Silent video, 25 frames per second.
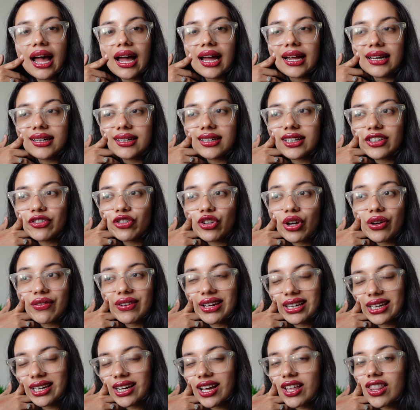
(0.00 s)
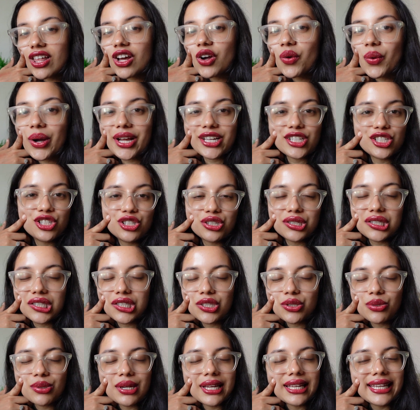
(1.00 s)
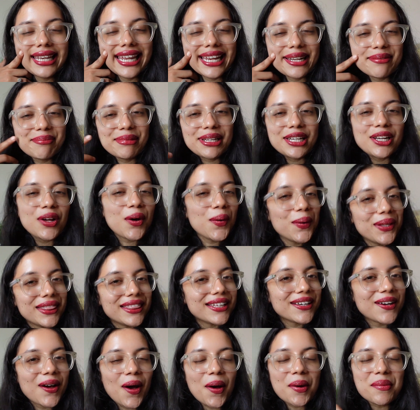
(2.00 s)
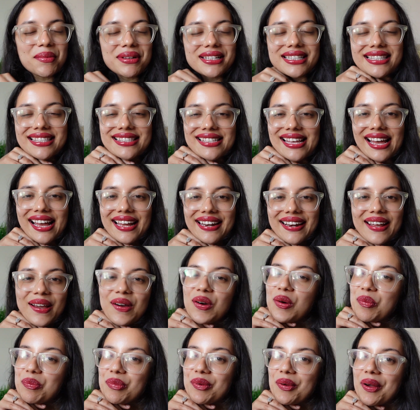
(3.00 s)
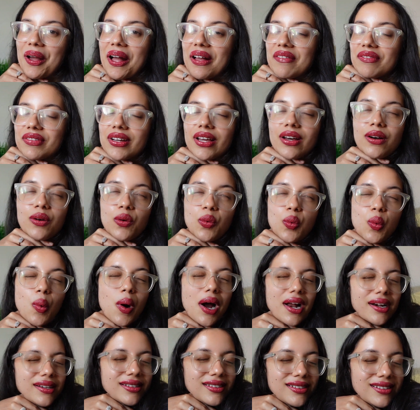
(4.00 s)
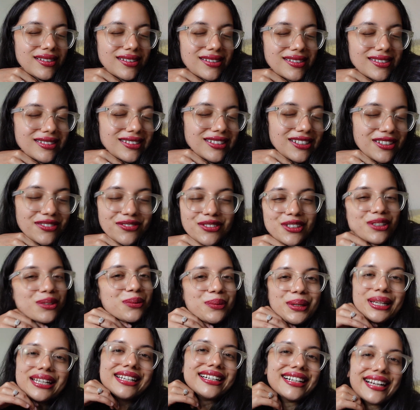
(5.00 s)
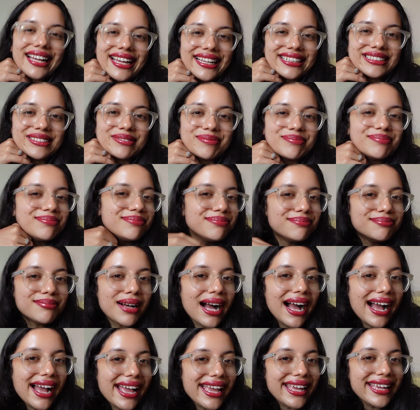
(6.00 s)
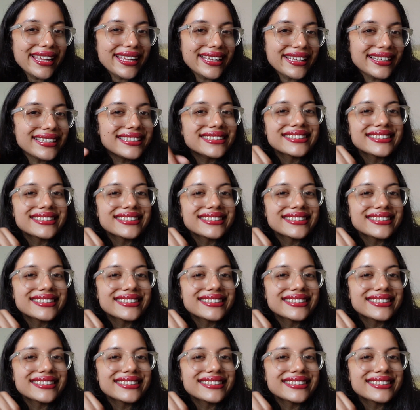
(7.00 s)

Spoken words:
And if you have any other questions, you can let me know in the comments. And I hope you have a wonderful week ahead. Bye!